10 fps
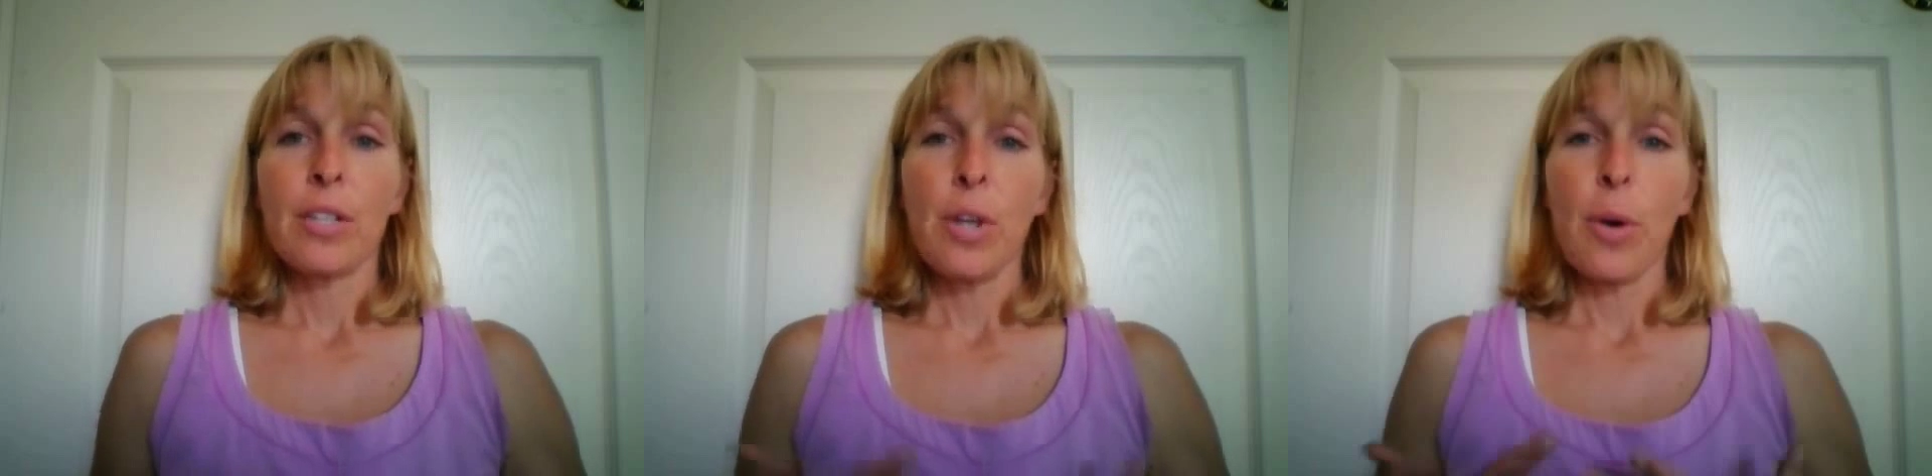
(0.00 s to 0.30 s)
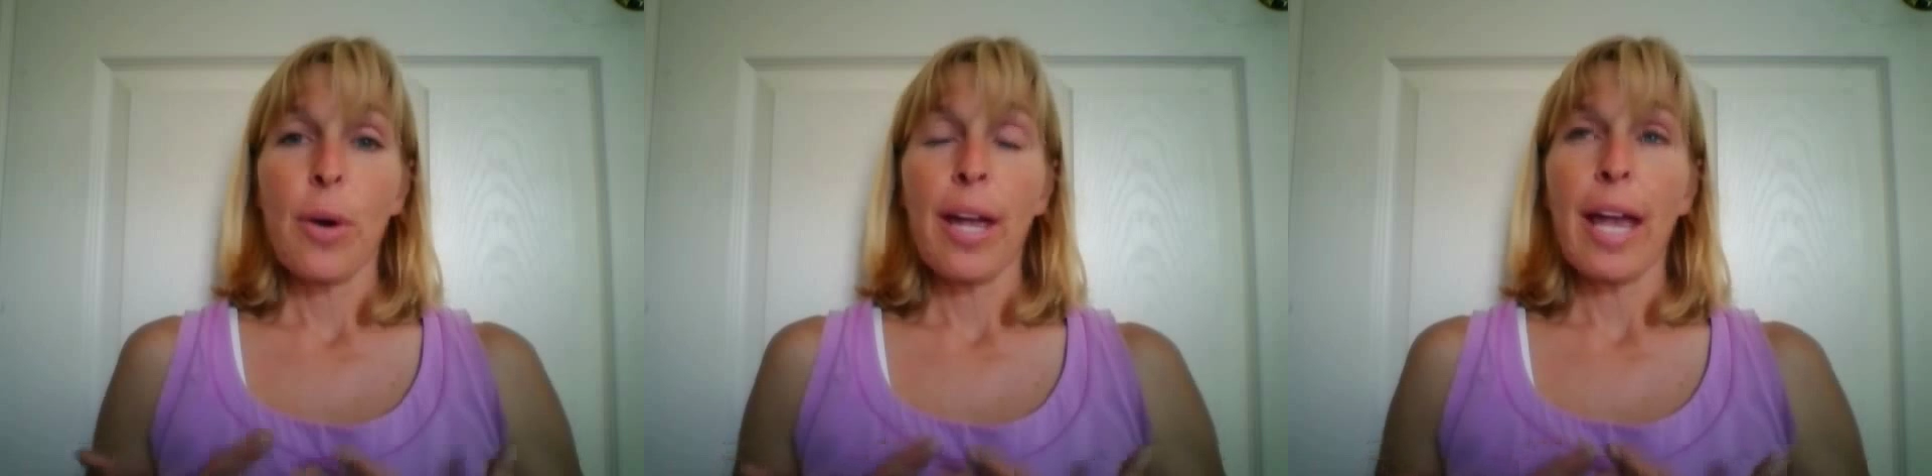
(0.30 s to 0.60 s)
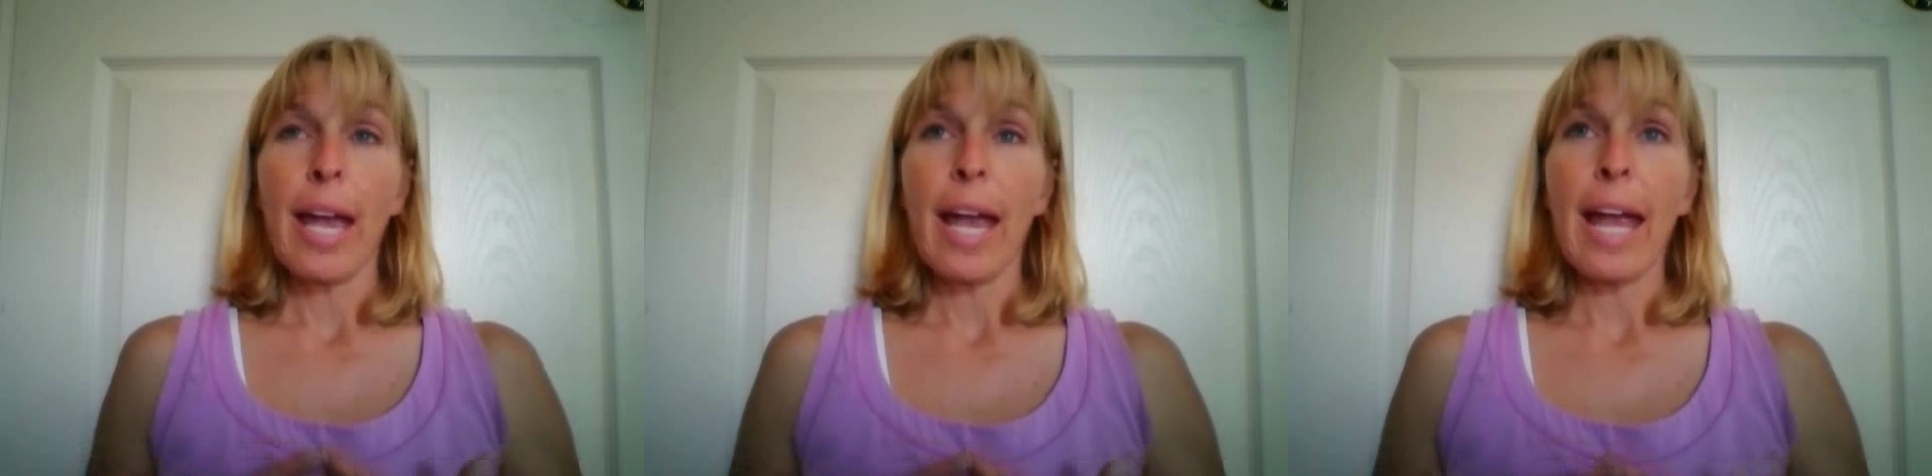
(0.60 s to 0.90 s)
So
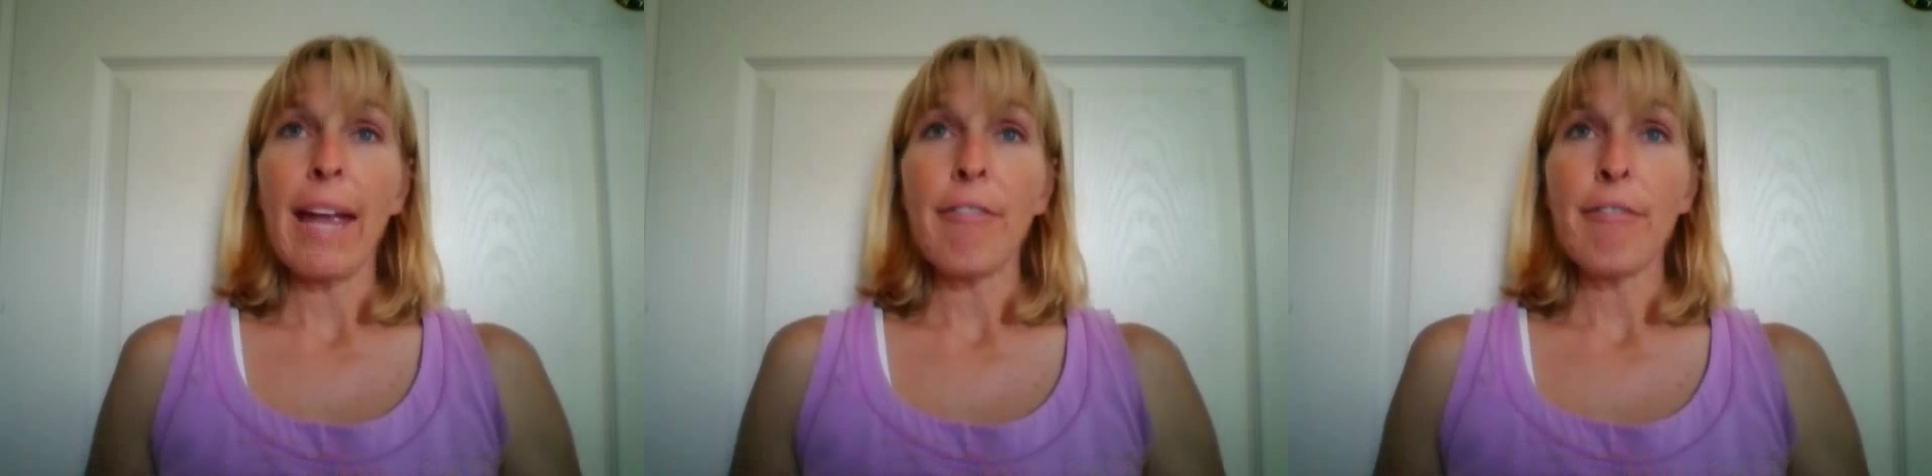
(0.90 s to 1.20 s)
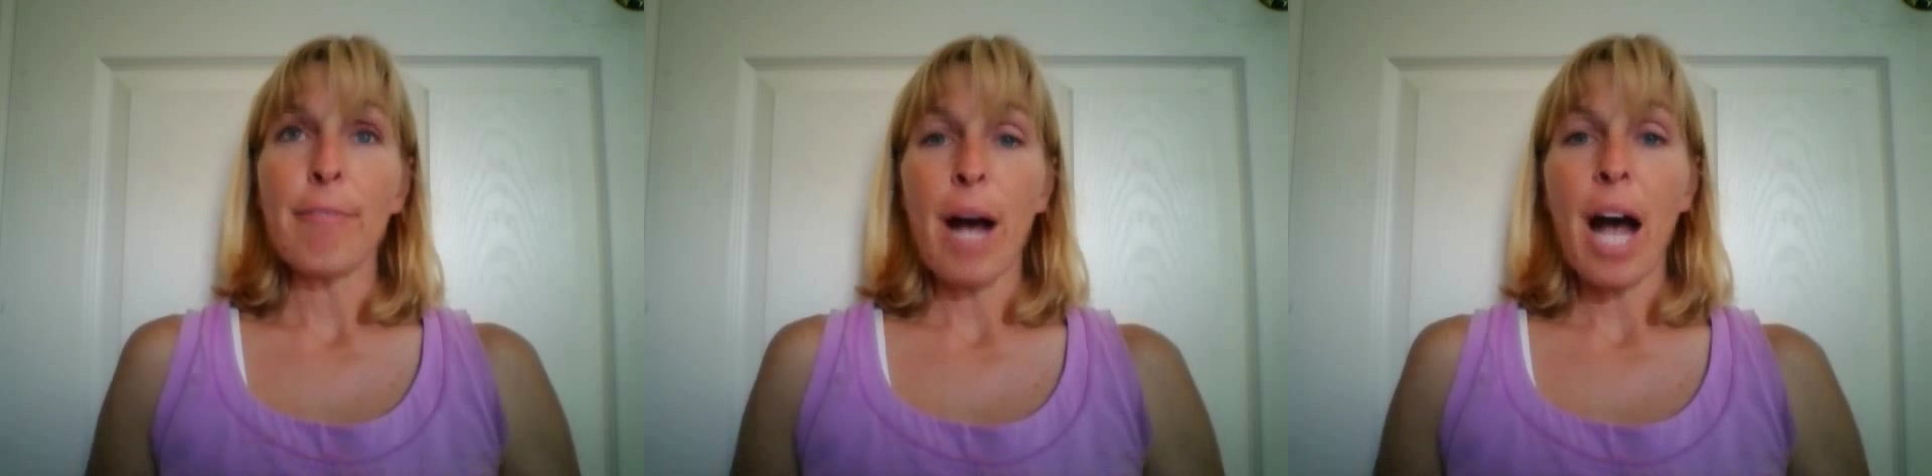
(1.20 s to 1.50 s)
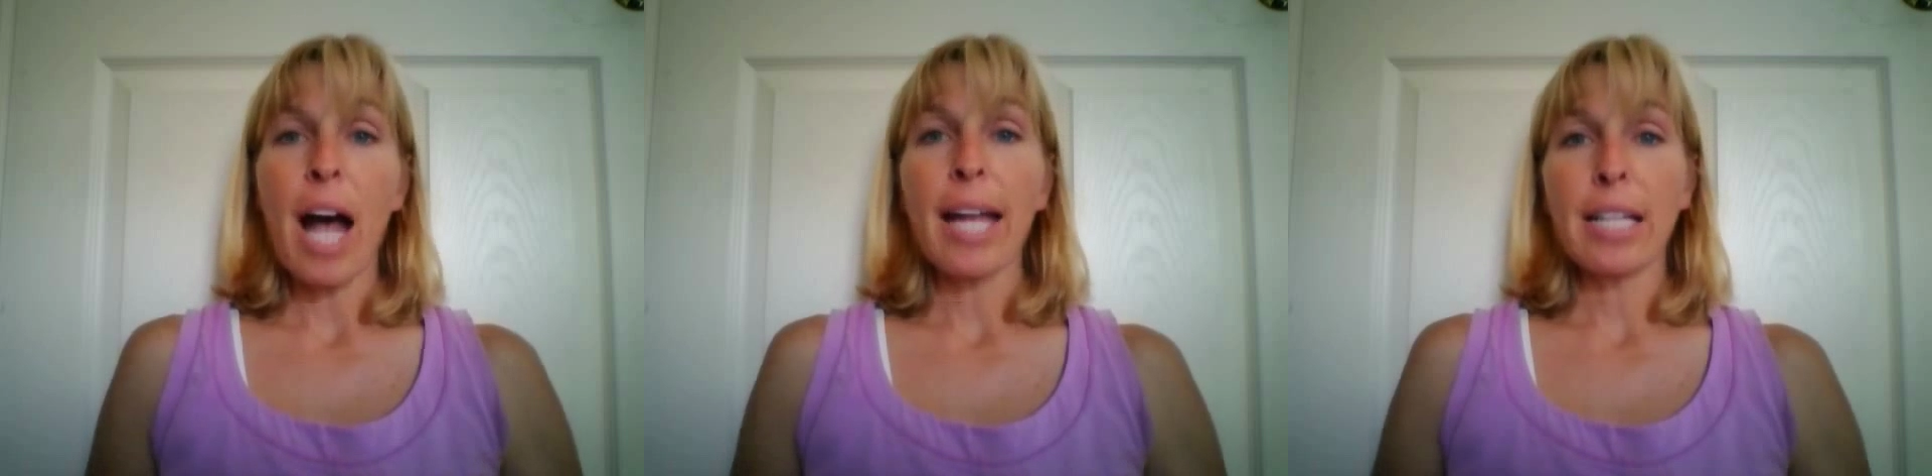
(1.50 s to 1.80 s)
if my